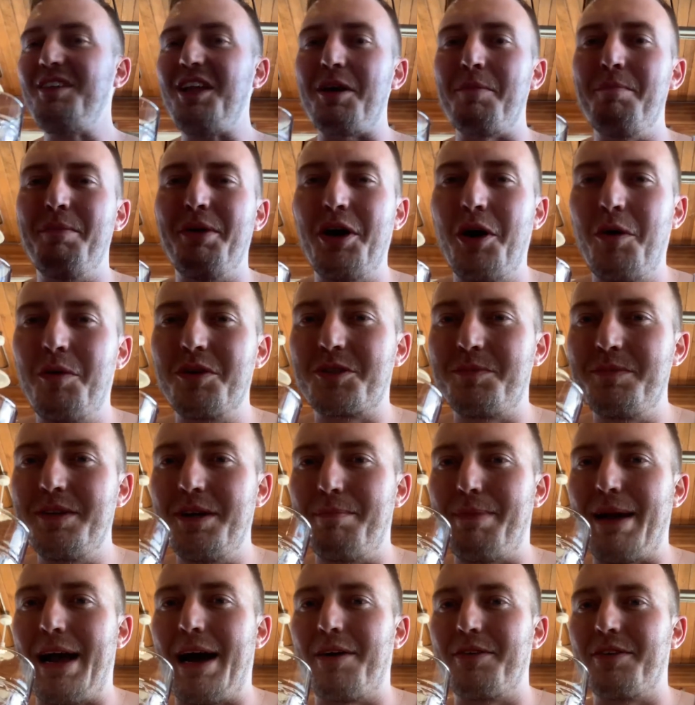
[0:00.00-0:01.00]
Mijo wants me
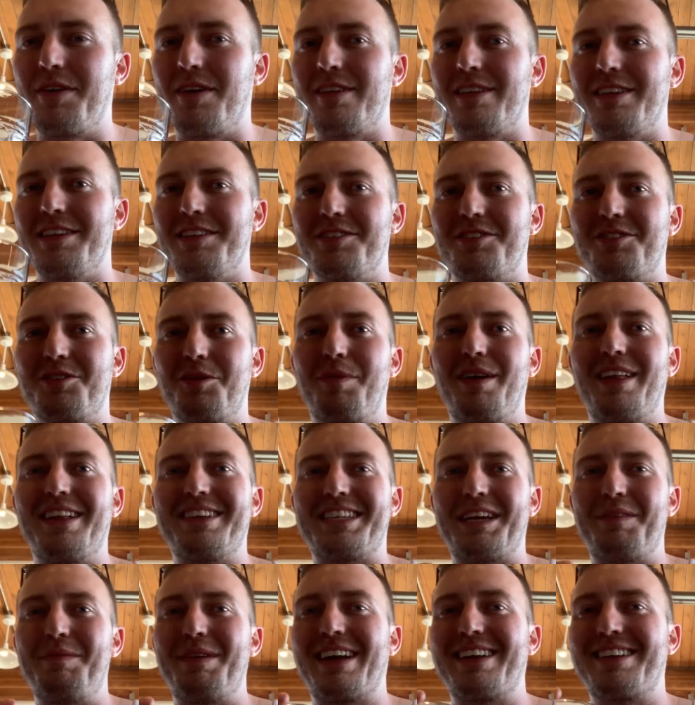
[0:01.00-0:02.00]
to pound all these, so by the
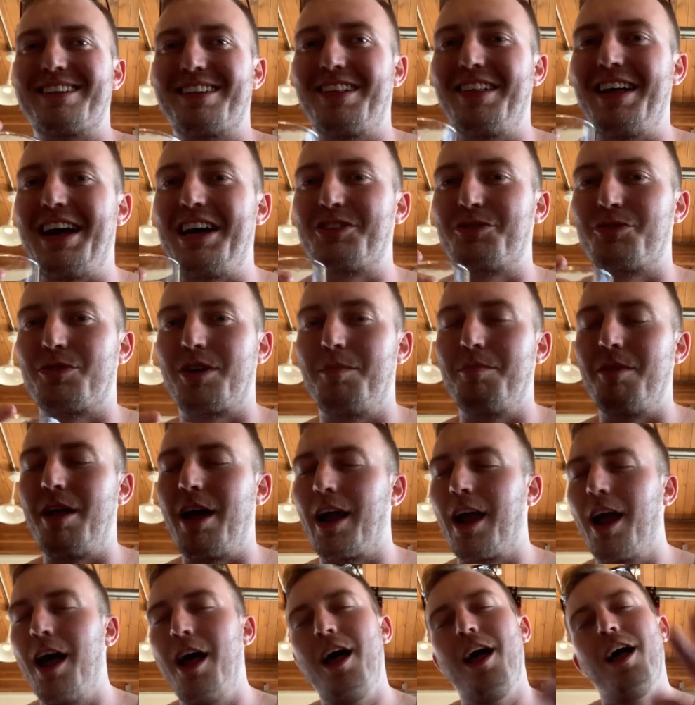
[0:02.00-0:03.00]
time I get to the last one, I'm
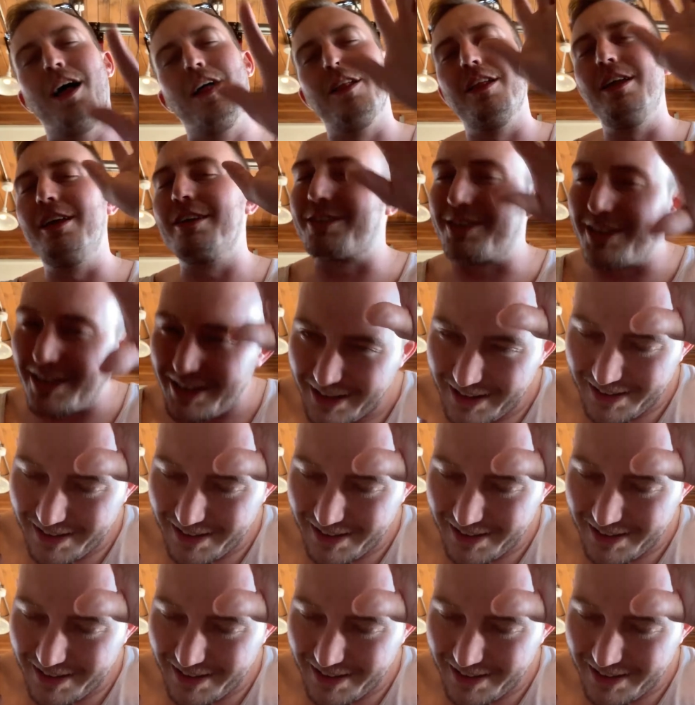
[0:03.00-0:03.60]
like, listen.